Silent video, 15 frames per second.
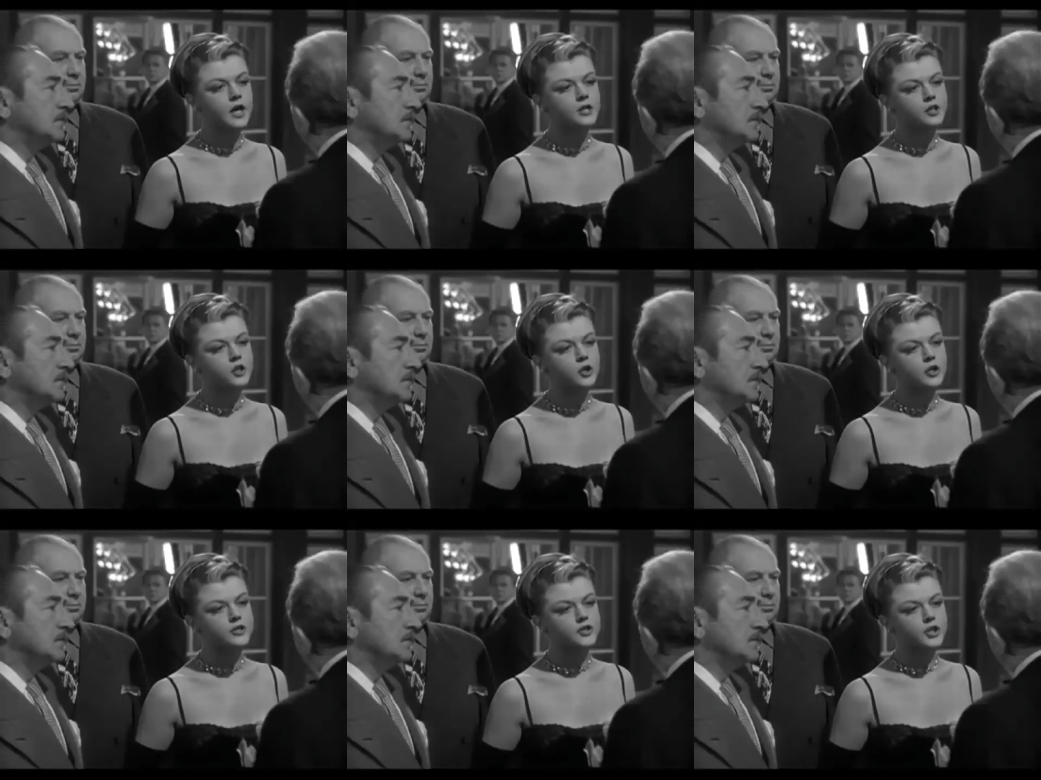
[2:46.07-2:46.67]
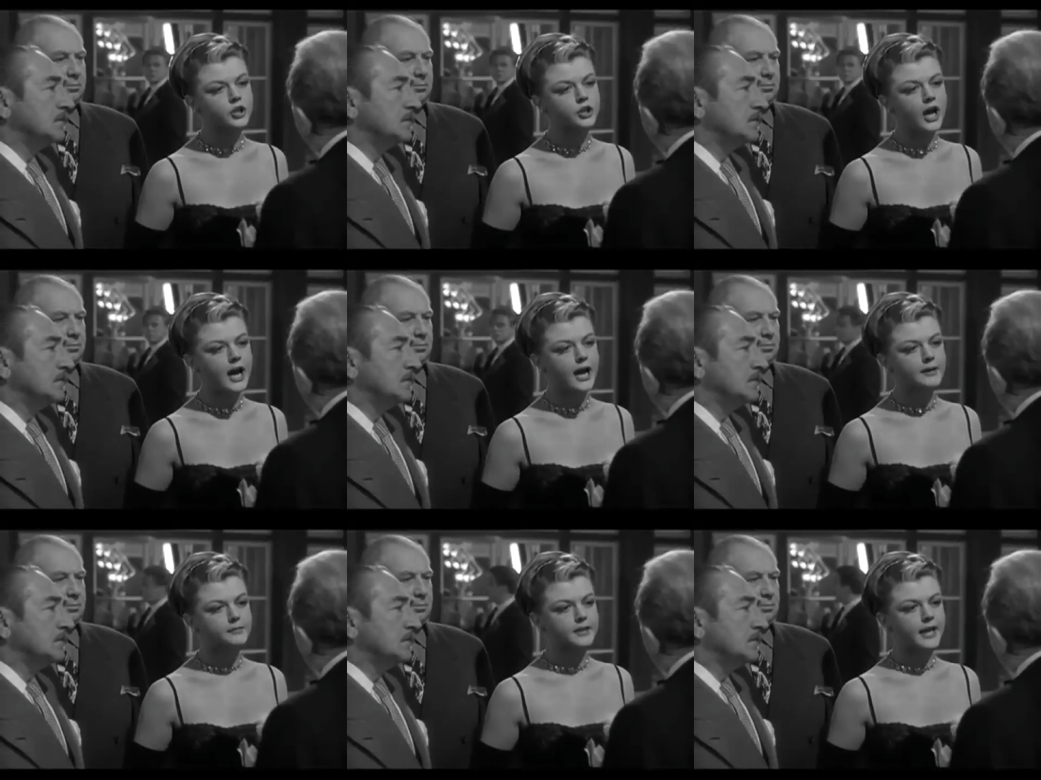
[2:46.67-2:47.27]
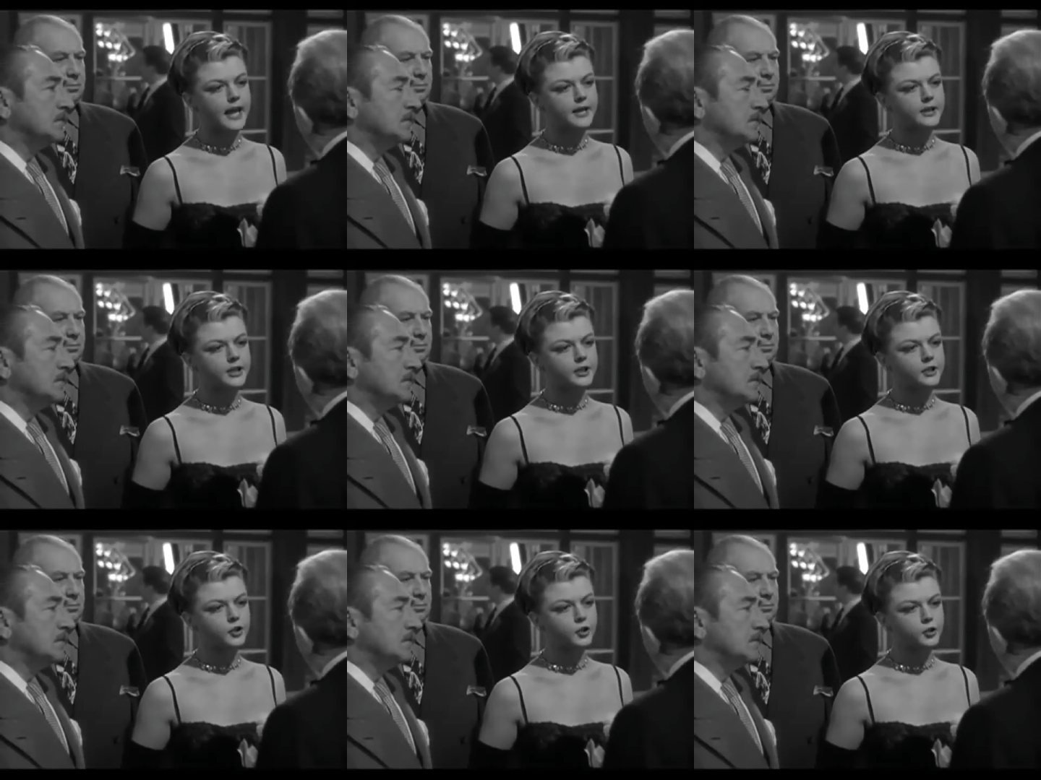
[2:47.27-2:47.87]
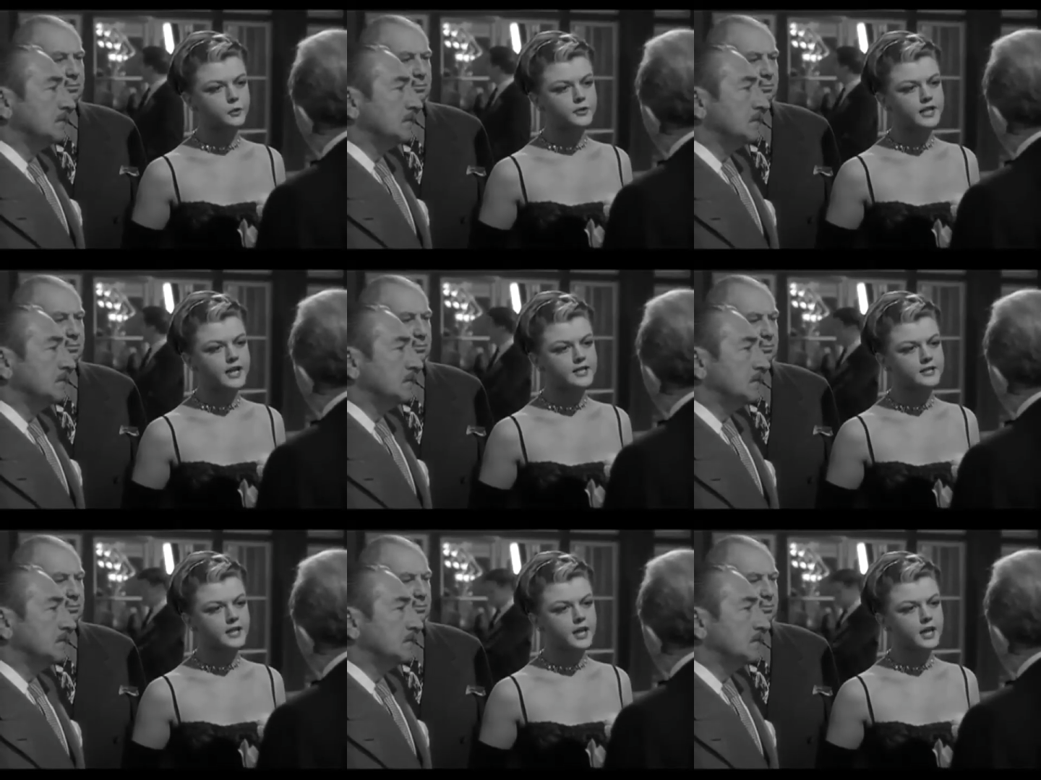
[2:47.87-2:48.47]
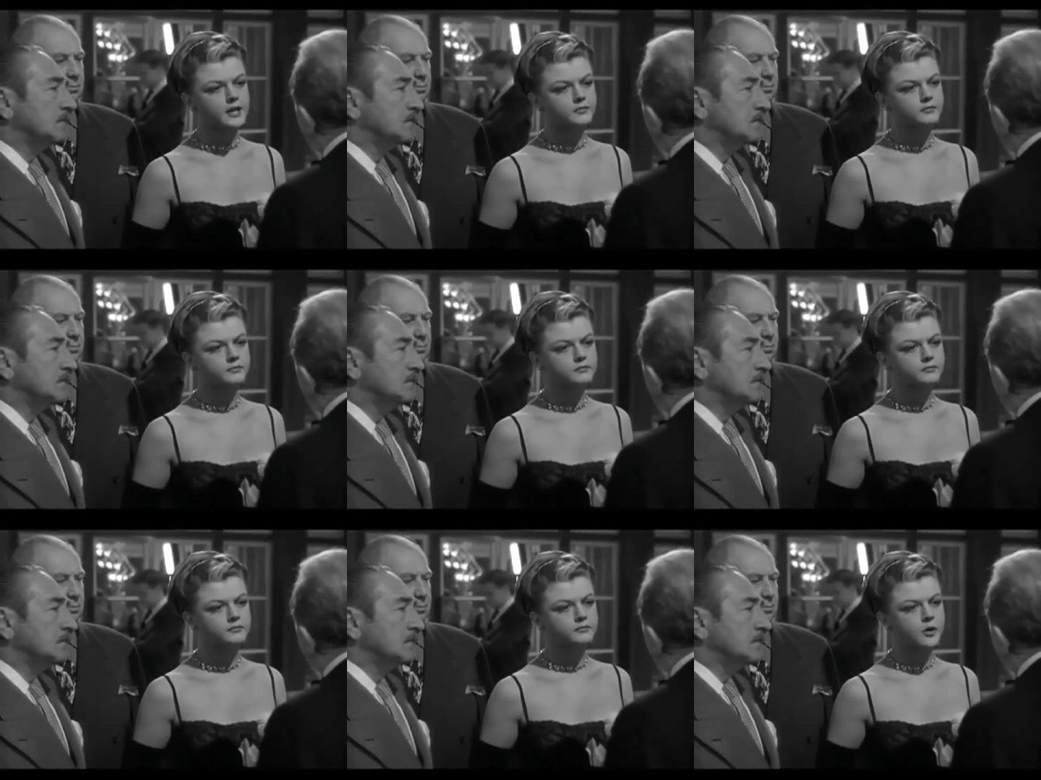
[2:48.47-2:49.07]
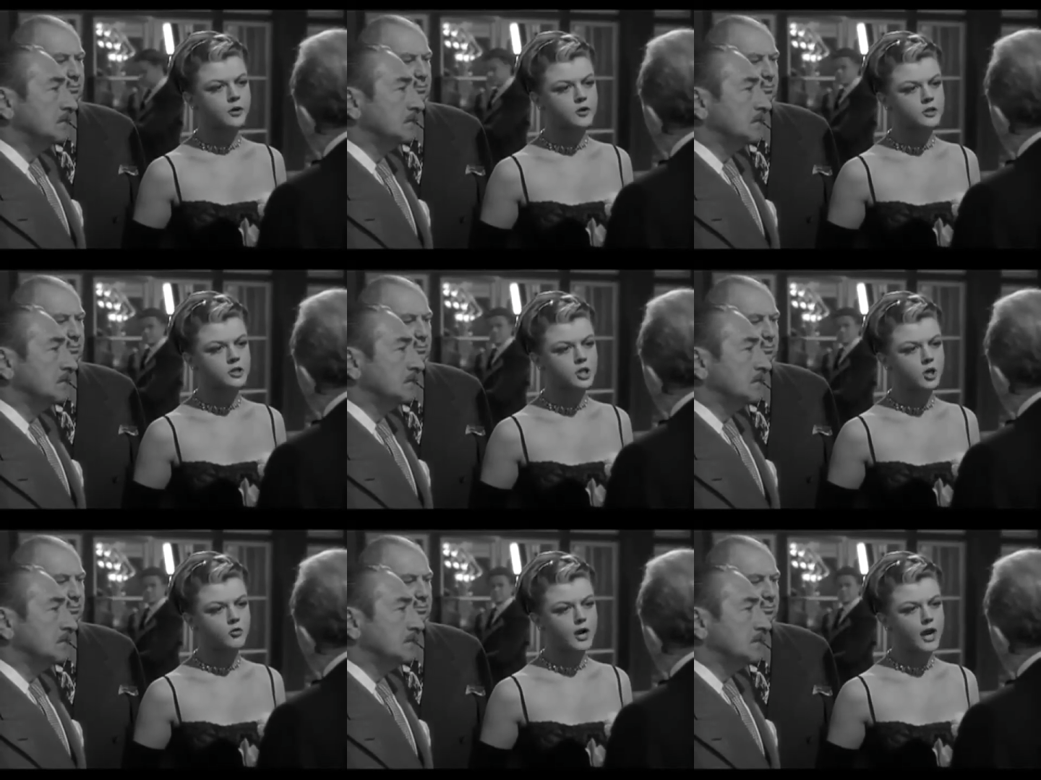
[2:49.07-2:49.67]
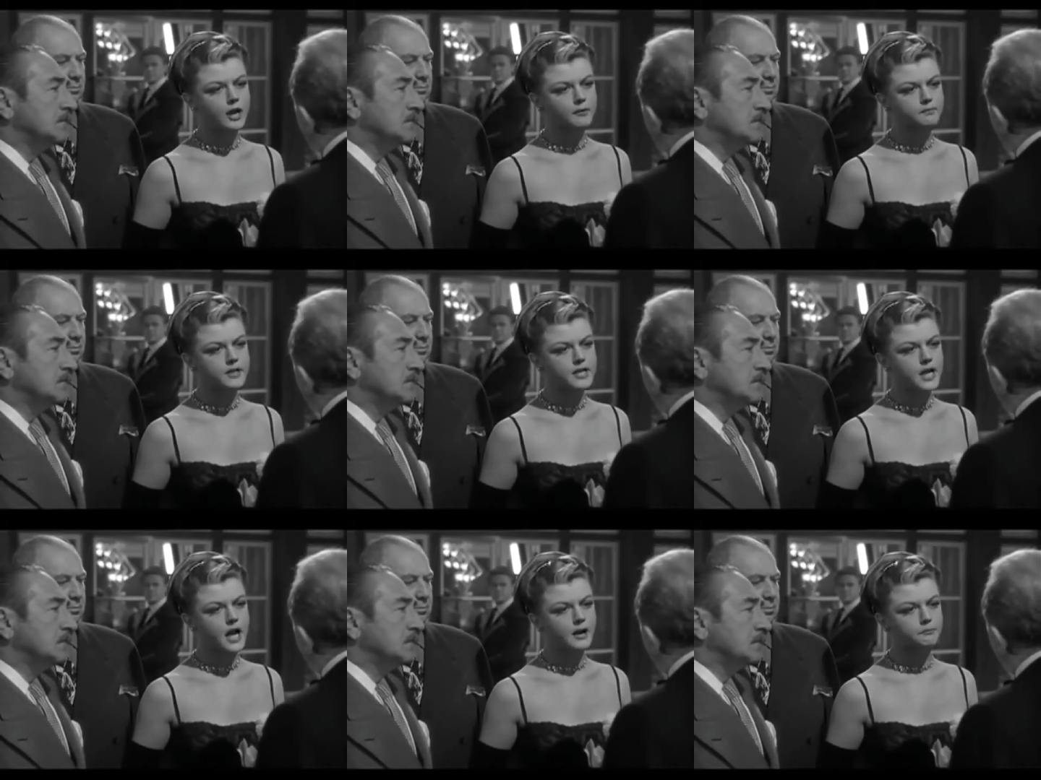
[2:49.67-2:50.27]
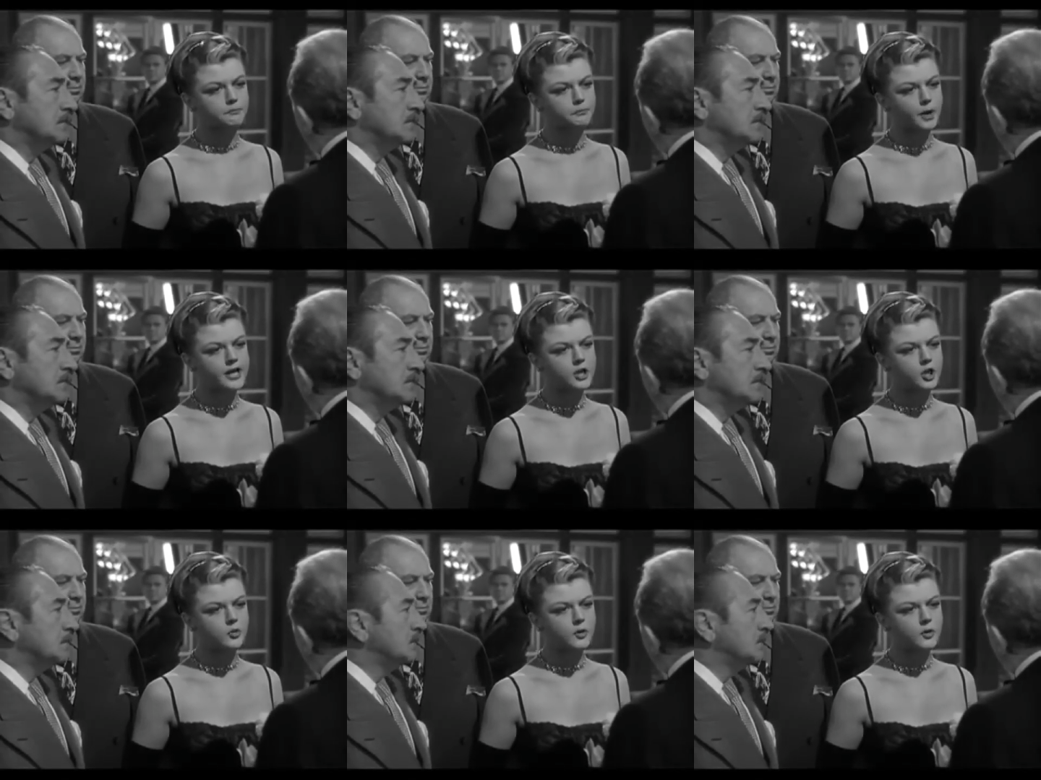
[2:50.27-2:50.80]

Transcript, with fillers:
Speaker 1: able to receive the same amount of money. But that's something that women